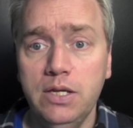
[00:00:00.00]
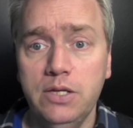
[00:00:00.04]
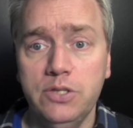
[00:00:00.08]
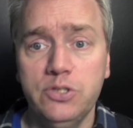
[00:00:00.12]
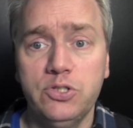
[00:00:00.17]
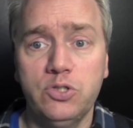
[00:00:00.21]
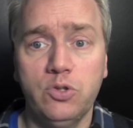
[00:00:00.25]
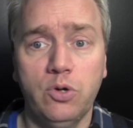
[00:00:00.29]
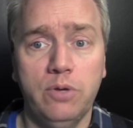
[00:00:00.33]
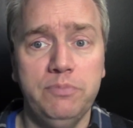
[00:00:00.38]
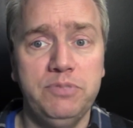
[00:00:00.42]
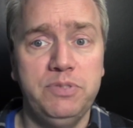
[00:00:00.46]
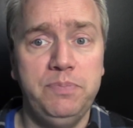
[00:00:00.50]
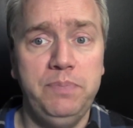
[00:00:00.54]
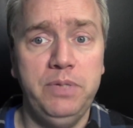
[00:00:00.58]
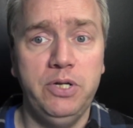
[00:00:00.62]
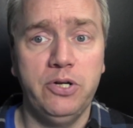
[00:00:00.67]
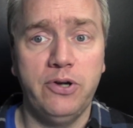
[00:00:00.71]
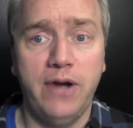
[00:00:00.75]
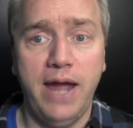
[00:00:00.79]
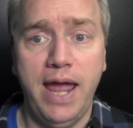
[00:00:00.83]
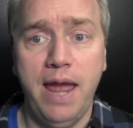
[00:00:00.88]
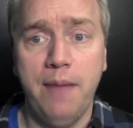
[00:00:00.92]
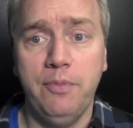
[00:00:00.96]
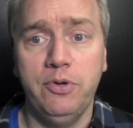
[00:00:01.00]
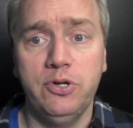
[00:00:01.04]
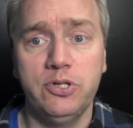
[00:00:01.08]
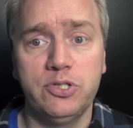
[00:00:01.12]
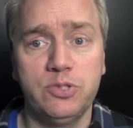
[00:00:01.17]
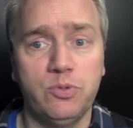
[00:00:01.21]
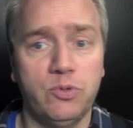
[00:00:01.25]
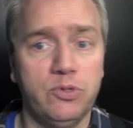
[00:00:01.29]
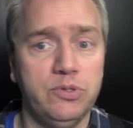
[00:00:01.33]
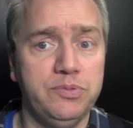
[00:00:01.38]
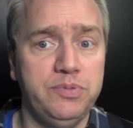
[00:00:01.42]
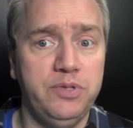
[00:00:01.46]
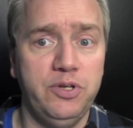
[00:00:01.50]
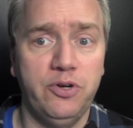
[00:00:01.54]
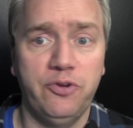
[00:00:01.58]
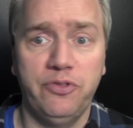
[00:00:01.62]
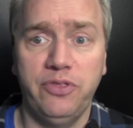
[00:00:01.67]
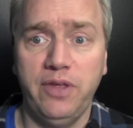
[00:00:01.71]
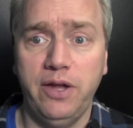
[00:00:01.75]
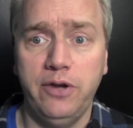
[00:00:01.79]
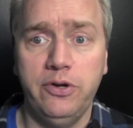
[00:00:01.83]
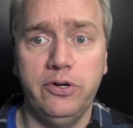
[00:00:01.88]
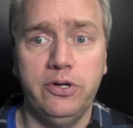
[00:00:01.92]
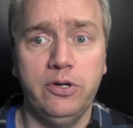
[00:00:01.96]
Storm Speeder Hammer, Storm Speeder
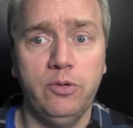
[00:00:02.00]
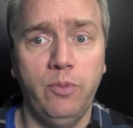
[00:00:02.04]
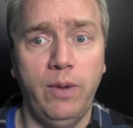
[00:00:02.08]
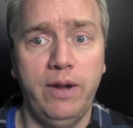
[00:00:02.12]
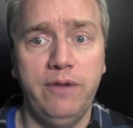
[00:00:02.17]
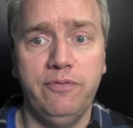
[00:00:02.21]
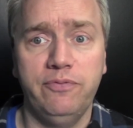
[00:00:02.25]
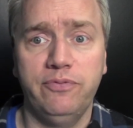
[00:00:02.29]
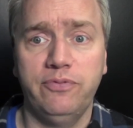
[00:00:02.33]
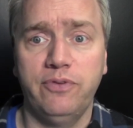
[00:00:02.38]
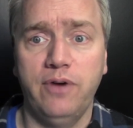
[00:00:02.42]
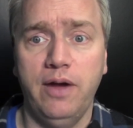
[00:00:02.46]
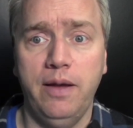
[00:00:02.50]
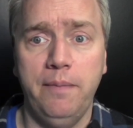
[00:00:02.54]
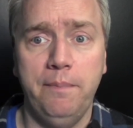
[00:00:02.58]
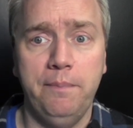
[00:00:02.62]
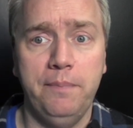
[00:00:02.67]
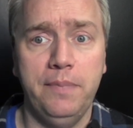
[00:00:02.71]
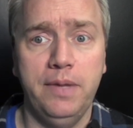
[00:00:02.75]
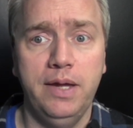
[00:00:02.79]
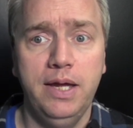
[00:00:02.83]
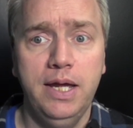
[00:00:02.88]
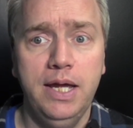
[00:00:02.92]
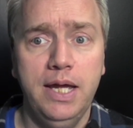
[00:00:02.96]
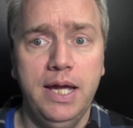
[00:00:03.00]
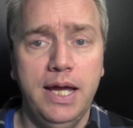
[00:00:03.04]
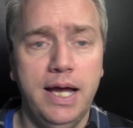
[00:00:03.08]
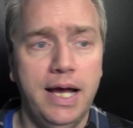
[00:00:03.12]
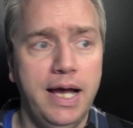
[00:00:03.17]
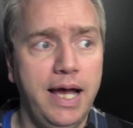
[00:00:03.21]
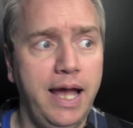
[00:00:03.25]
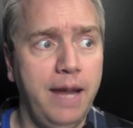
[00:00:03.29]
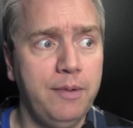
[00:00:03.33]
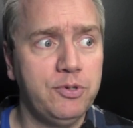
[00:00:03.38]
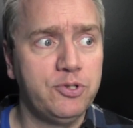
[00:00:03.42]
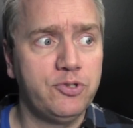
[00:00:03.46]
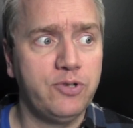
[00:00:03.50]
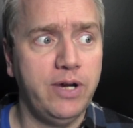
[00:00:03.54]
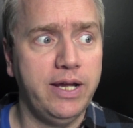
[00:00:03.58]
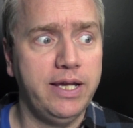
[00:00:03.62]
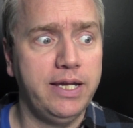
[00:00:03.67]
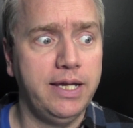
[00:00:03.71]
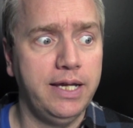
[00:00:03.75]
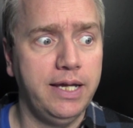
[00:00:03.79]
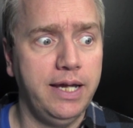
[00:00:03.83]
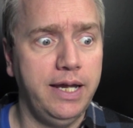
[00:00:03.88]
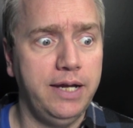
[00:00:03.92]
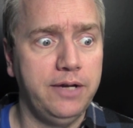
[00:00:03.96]
Thunder went from Hammer
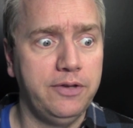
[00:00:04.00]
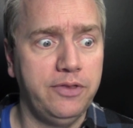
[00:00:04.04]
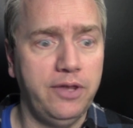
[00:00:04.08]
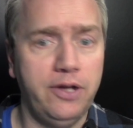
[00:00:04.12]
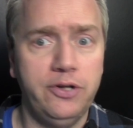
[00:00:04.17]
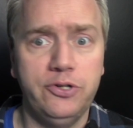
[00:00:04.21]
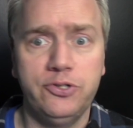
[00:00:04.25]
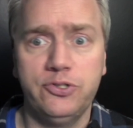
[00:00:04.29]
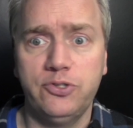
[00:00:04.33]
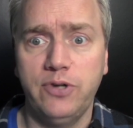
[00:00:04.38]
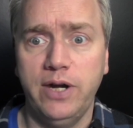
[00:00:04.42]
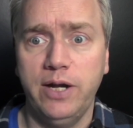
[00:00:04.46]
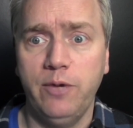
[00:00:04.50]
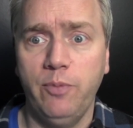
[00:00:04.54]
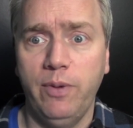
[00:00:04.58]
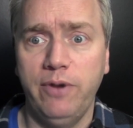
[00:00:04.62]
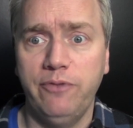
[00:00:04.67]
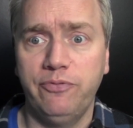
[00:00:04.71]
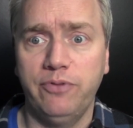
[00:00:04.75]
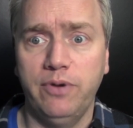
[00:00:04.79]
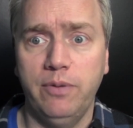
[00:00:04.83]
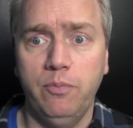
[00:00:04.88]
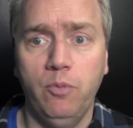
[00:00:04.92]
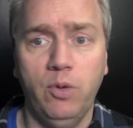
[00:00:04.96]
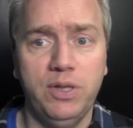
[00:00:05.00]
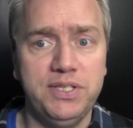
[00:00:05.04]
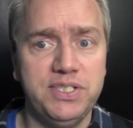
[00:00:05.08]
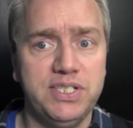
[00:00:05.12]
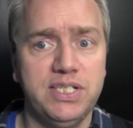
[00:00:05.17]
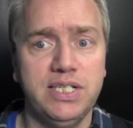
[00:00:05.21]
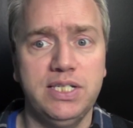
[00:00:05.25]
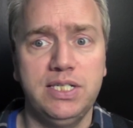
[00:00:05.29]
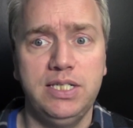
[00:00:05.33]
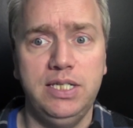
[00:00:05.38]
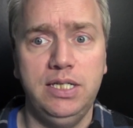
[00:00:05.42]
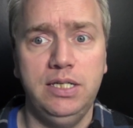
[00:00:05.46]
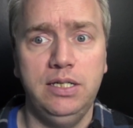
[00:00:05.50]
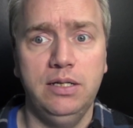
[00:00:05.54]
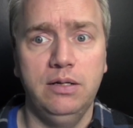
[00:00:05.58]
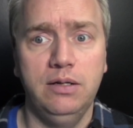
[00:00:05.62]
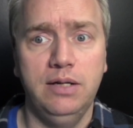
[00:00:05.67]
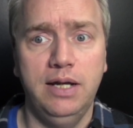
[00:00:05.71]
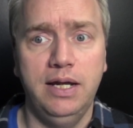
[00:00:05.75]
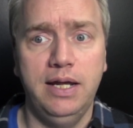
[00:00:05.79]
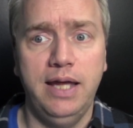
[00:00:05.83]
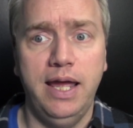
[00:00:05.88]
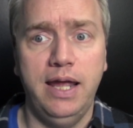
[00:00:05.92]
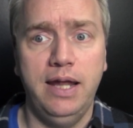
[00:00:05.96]
Strike and Thunder Strike went from
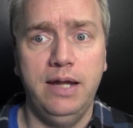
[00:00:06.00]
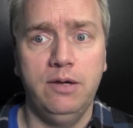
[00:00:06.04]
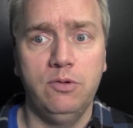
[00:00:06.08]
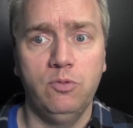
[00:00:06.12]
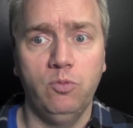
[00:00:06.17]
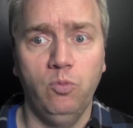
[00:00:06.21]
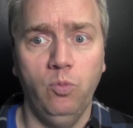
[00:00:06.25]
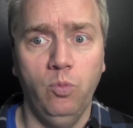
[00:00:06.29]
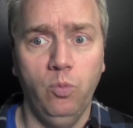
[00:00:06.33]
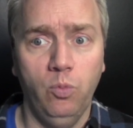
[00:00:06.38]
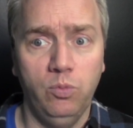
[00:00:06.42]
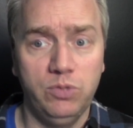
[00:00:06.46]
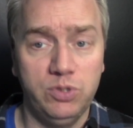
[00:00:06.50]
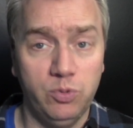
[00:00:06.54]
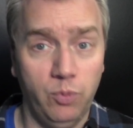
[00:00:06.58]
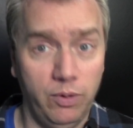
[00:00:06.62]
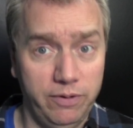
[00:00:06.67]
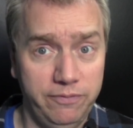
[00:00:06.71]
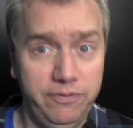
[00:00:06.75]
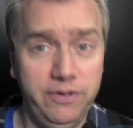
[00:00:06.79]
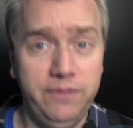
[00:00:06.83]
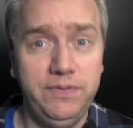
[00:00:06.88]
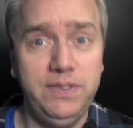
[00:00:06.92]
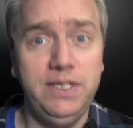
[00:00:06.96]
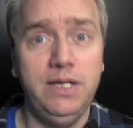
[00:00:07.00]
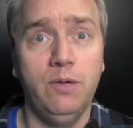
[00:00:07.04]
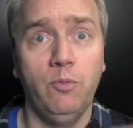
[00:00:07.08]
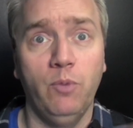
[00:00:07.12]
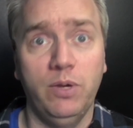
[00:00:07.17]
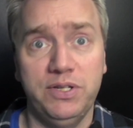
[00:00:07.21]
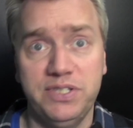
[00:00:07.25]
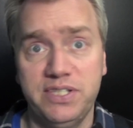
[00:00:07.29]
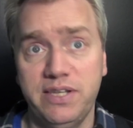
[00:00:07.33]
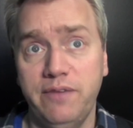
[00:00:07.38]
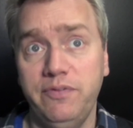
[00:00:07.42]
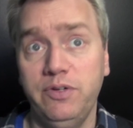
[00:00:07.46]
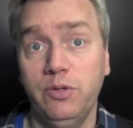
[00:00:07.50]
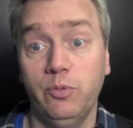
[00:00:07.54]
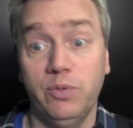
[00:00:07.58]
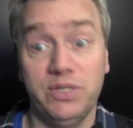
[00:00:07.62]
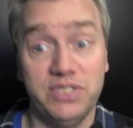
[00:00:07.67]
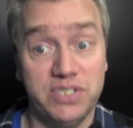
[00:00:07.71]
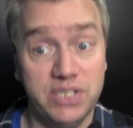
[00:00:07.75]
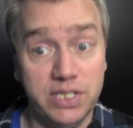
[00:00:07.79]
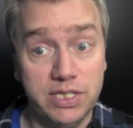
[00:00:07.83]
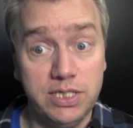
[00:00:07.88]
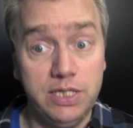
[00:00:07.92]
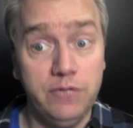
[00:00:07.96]
160 and to 150 and 170 to
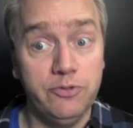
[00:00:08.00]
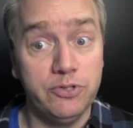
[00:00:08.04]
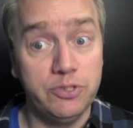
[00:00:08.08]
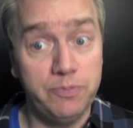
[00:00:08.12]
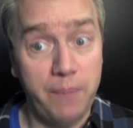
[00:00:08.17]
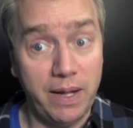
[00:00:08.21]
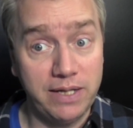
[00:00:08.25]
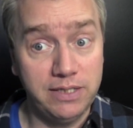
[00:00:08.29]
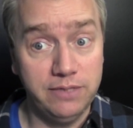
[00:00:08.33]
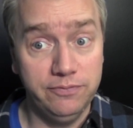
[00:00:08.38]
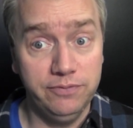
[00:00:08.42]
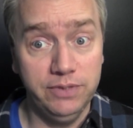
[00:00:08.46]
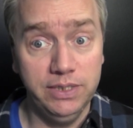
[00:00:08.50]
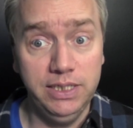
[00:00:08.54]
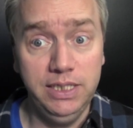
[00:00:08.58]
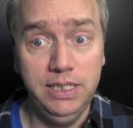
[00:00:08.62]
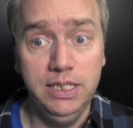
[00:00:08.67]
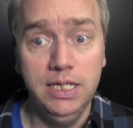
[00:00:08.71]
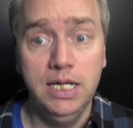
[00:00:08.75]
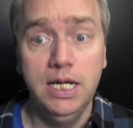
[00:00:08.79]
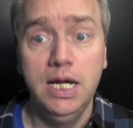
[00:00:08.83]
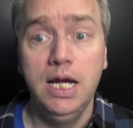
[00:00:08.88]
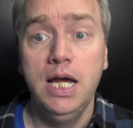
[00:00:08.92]
160 respectively.